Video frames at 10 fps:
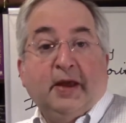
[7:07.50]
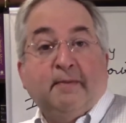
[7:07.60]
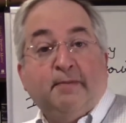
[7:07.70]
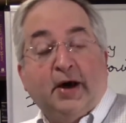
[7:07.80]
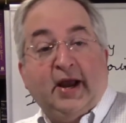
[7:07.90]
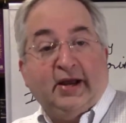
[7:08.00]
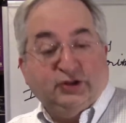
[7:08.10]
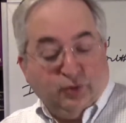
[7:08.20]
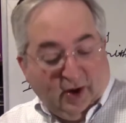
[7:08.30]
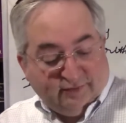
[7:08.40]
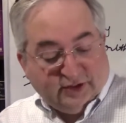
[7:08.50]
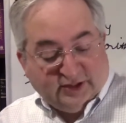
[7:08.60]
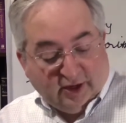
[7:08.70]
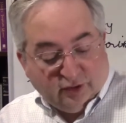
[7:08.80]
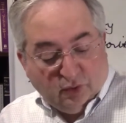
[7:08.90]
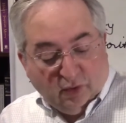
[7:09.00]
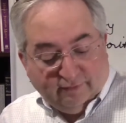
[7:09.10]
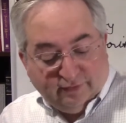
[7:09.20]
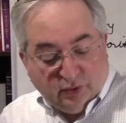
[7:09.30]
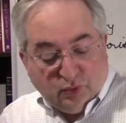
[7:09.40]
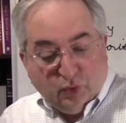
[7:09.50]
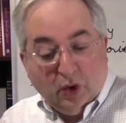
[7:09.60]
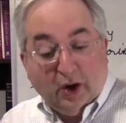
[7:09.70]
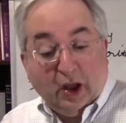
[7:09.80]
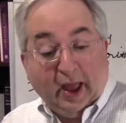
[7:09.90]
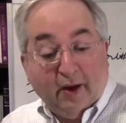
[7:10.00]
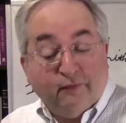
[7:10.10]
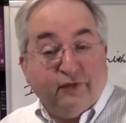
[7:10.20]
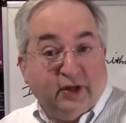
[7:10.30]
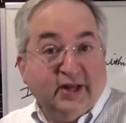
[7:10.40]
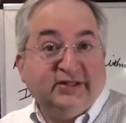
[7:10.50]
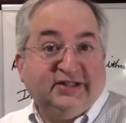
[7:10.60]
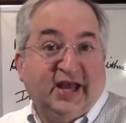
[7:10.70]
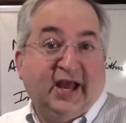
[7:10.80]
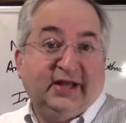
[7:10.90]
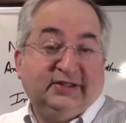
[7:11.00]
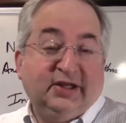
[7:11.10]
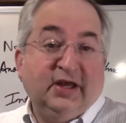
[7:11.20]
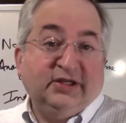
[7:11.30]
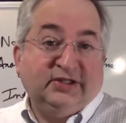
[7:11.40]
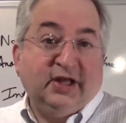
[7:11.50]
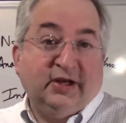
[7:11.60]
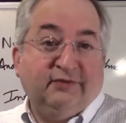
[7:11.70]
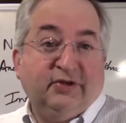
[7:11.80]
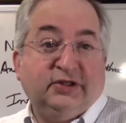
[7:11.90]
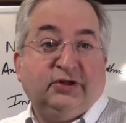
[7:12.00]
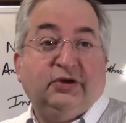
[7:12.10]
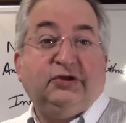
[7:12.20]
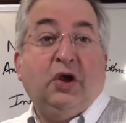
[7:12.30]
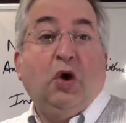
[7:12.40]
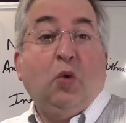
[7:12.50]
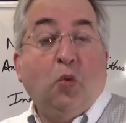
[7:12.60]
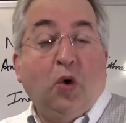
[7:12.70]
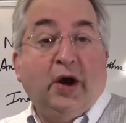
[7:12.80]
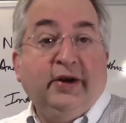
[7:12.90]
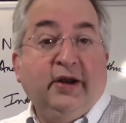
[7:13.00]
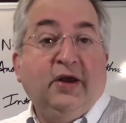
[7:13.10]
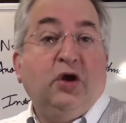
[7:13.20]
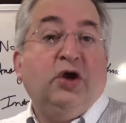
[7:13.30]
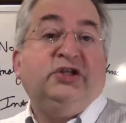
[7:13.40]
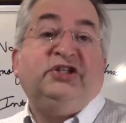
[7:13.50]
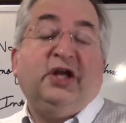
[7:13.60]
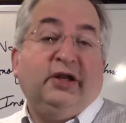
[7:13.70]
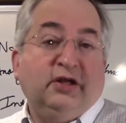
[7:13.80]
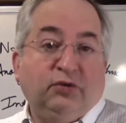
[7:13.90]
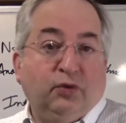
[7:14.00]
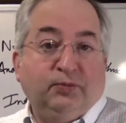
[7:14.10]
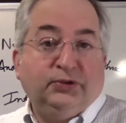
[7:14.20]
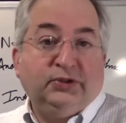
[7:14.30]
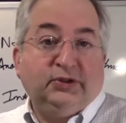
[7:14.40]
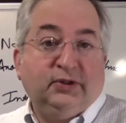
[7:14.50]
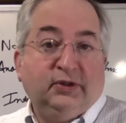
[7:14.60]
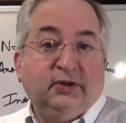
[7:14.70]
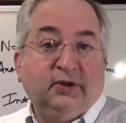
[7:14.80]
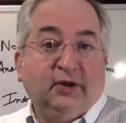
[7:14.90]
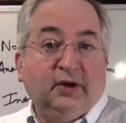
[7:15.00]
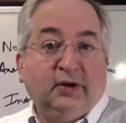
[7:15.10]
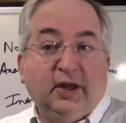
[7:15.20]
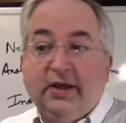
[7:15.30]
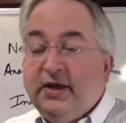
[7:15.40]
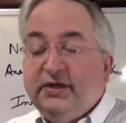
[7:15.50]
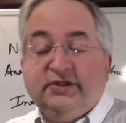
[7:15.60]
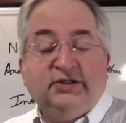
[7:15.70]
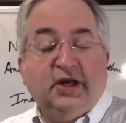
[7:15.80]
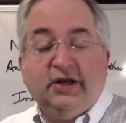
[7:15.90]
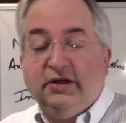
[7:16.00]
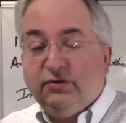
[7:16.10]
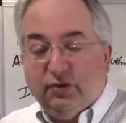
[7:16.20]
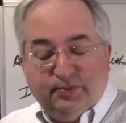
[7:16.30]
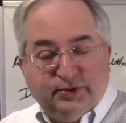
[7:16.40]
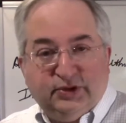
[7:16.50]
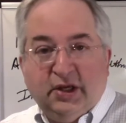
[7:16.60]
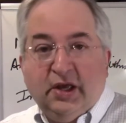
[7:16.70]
But I do have to tell you a few helpful hints at studying for this course. 1, study in groups. Okay? Study in groups.